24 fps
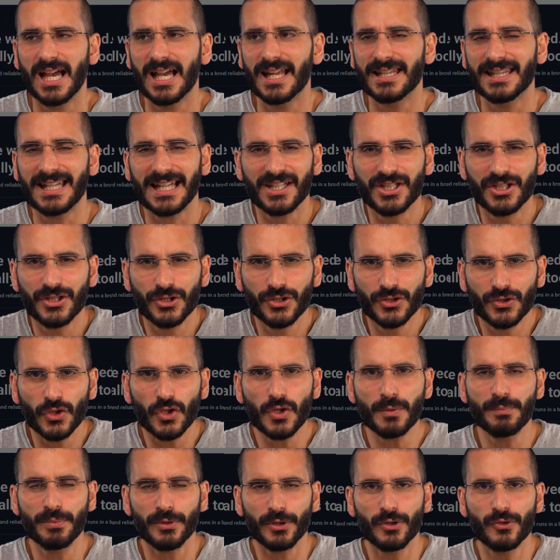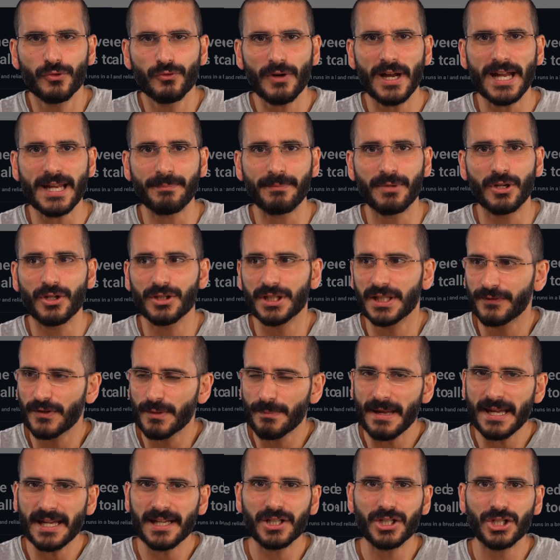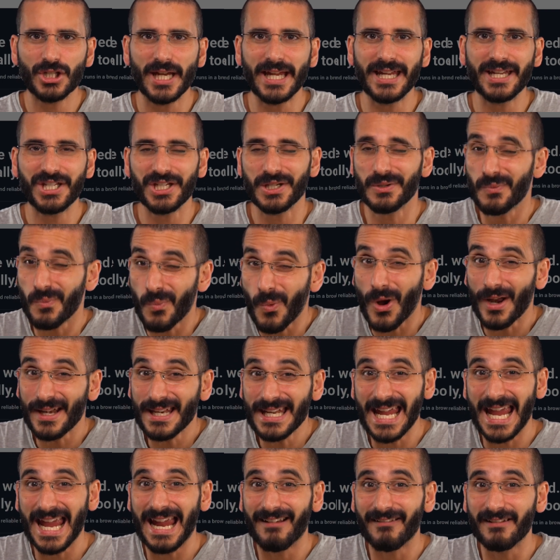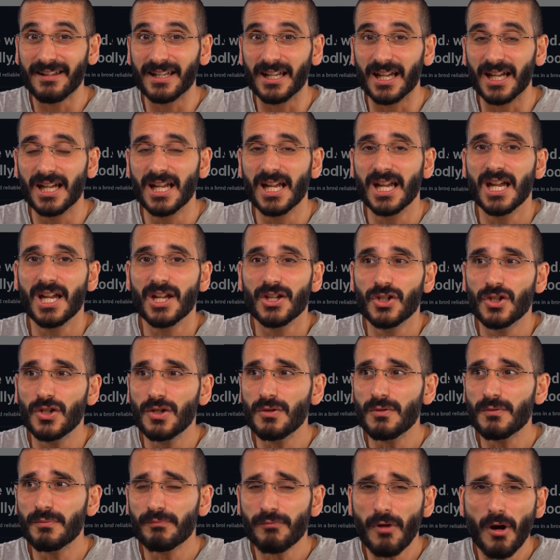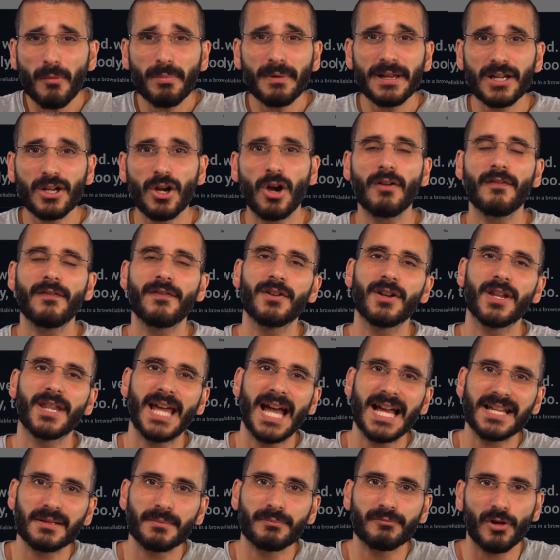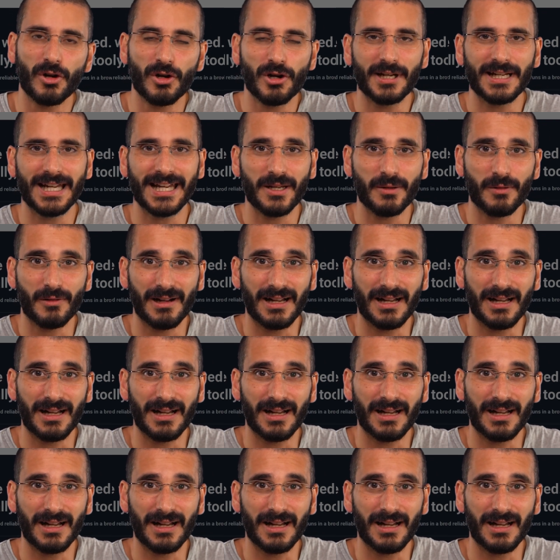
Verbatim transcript: that's super great because if you make a change in one area, you probably confident it hasn't broken anywhere